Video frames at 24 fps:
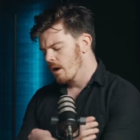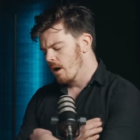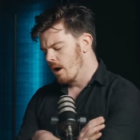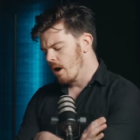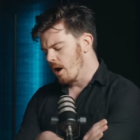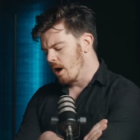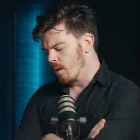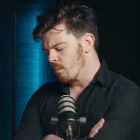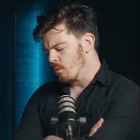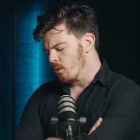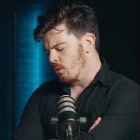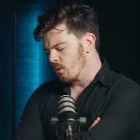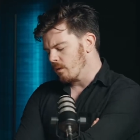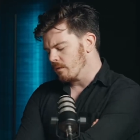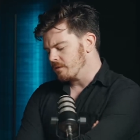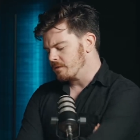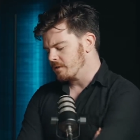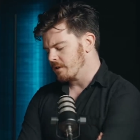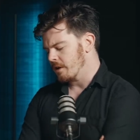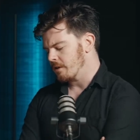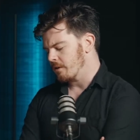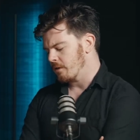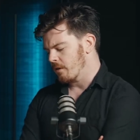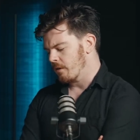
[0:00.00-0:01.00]
um, who have
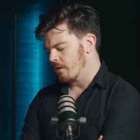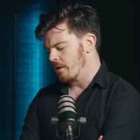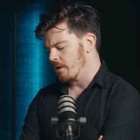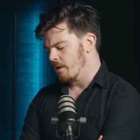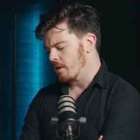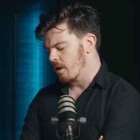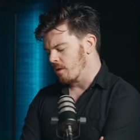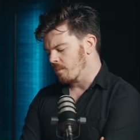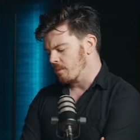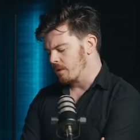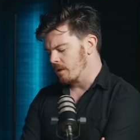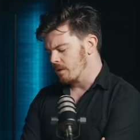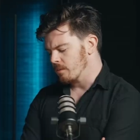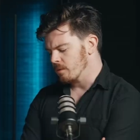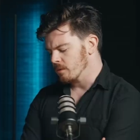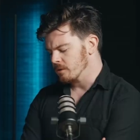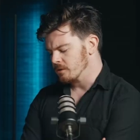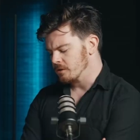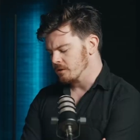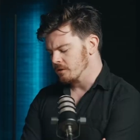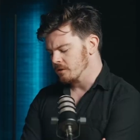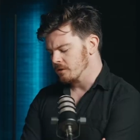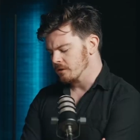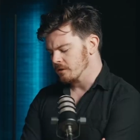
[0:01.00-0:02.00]
said, you know, that young people
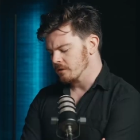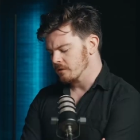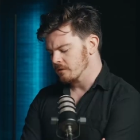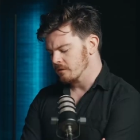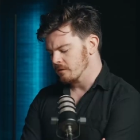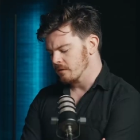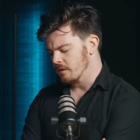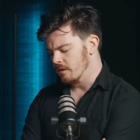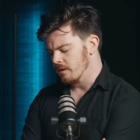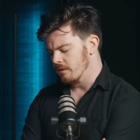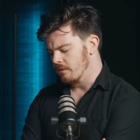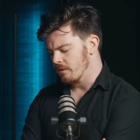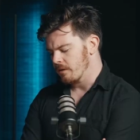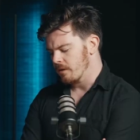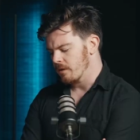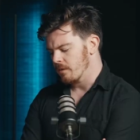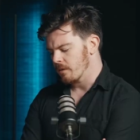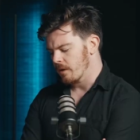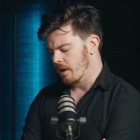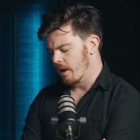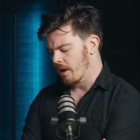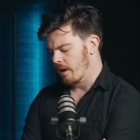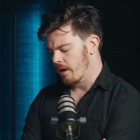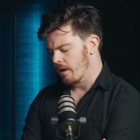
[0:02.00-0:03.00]
should just leave the
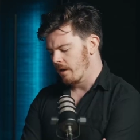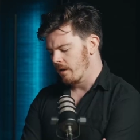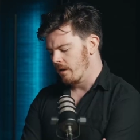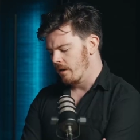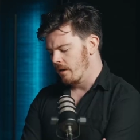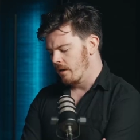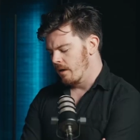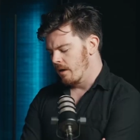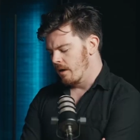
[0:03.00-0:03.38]
UK.